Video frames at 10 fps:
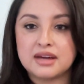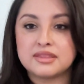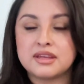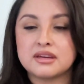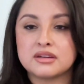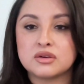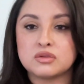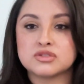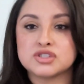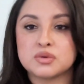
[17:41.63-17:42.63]
I think in a
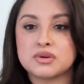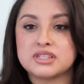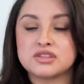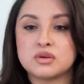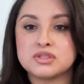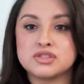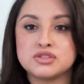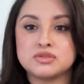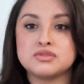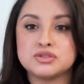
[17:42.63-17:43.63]
culture where it's always
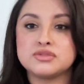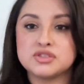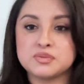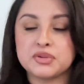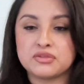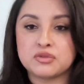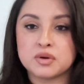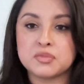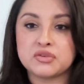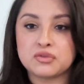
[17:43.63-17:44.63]
do, do, do,
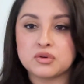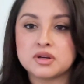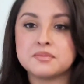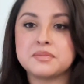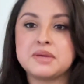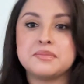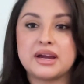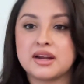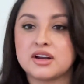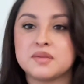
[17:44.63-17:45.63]
perform, perform, be
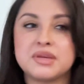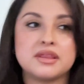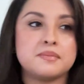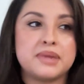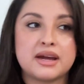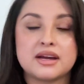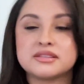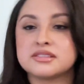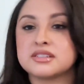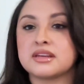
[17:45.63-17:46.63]
better, be the
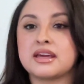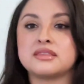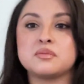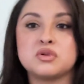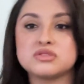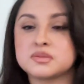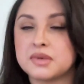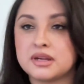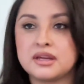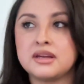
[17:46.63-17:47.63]
best, get the most
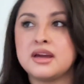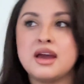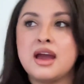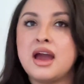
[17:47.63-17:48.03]
money,